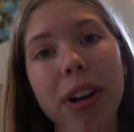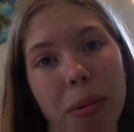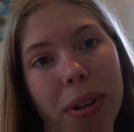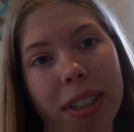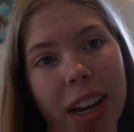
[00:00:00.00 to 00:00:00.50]
gonna
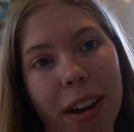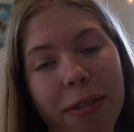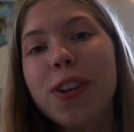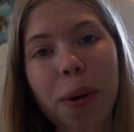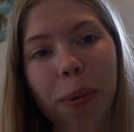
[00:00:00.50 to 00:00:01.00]
be
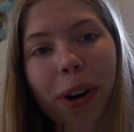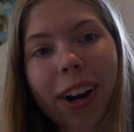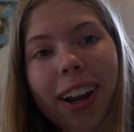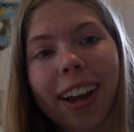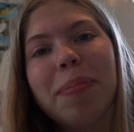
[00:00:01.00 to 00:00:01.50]
safe, don't
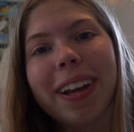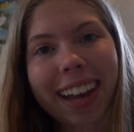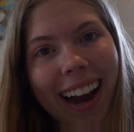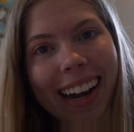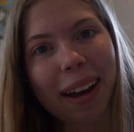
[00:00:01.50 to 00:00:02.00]
worry, but
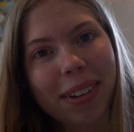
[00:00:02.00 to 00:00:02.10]
yeah, I'm